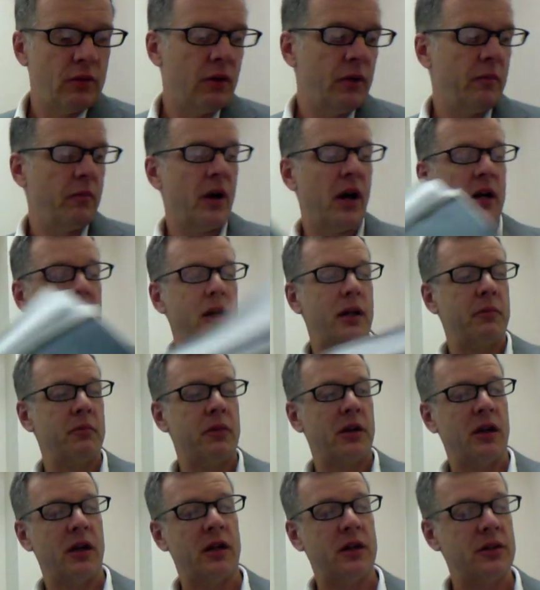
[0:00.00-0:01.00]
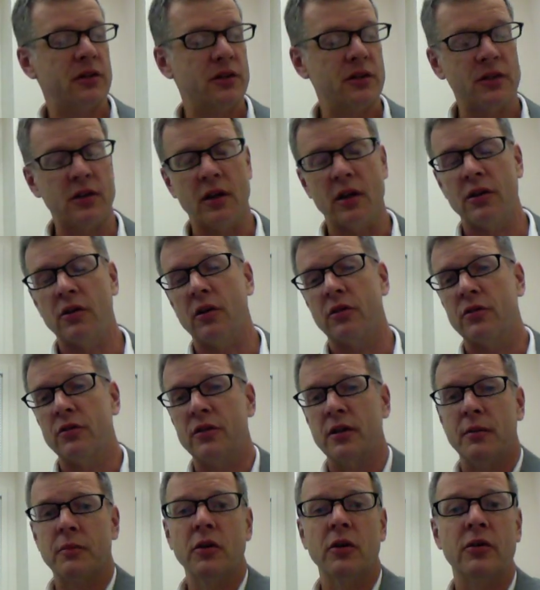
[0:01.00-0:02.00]
My name, again, is Dr.
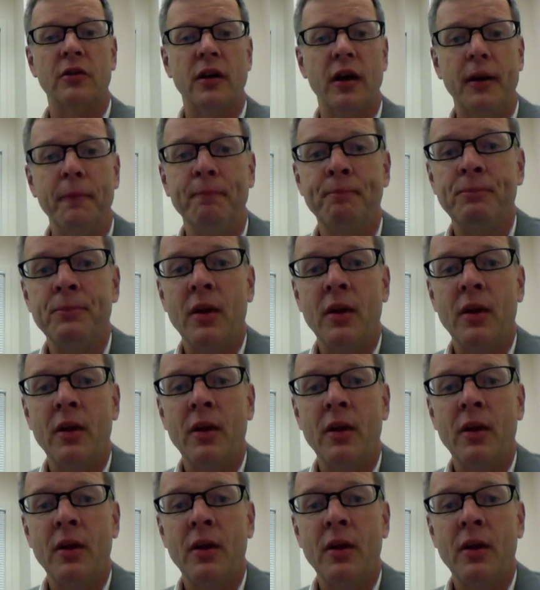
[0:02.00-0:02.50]
Tim Cote,